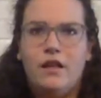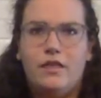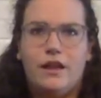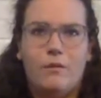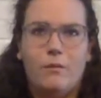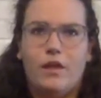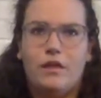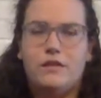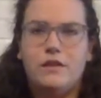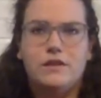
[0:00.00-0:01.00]
them
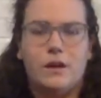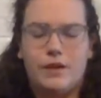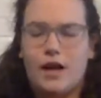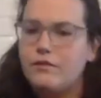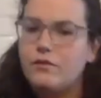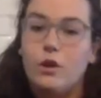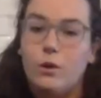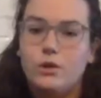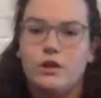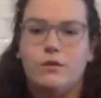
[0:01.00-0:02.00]
with some kind of
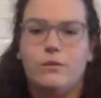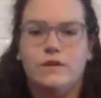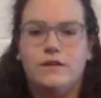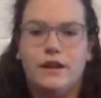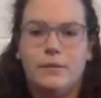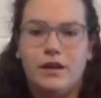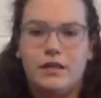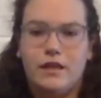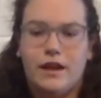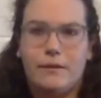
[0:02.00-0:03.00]
closure was their
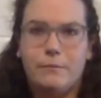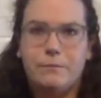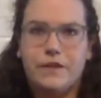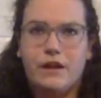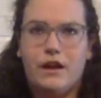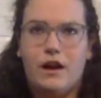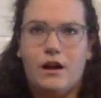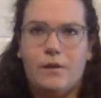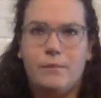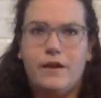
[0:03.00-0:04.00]
big thing.
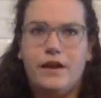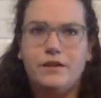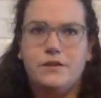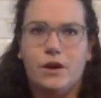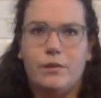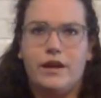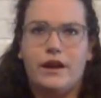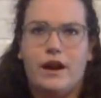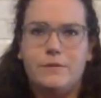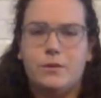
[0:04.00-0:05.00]
So many
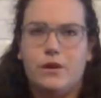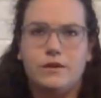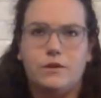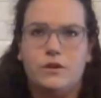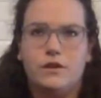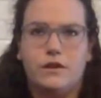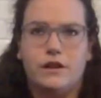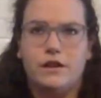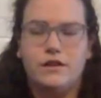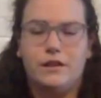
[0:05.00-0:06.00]
cops would also just look
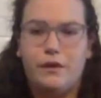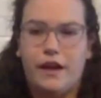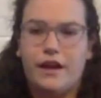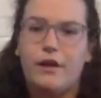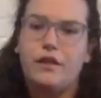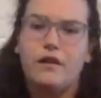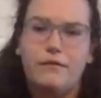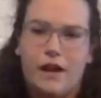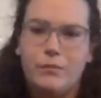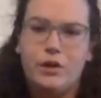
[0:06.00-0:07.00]
at us and think how their
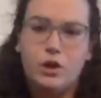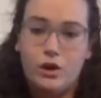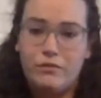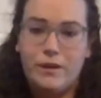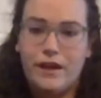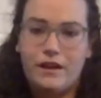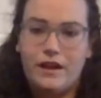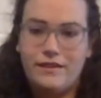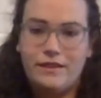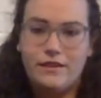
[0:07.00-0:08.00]
family could have been
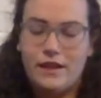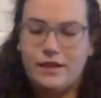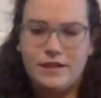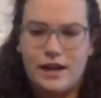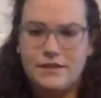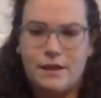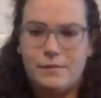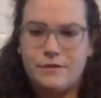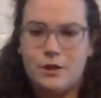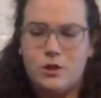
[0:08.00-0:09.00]
in the exact same
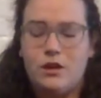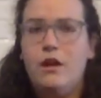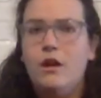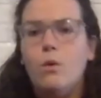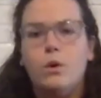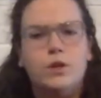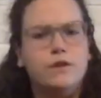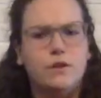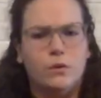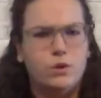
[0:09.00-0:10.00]
position, which
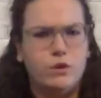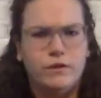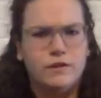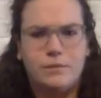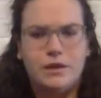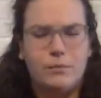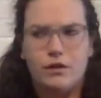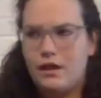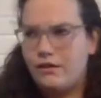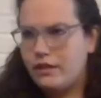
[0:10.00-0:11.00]
is so true for September
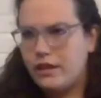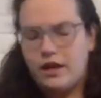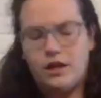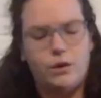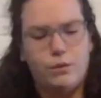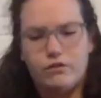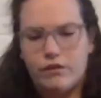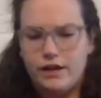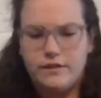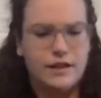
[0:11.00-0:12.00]
11th. Like you went
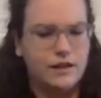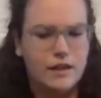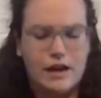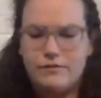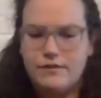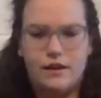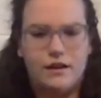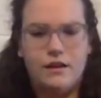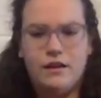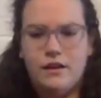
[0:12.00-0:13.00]
right instead of left and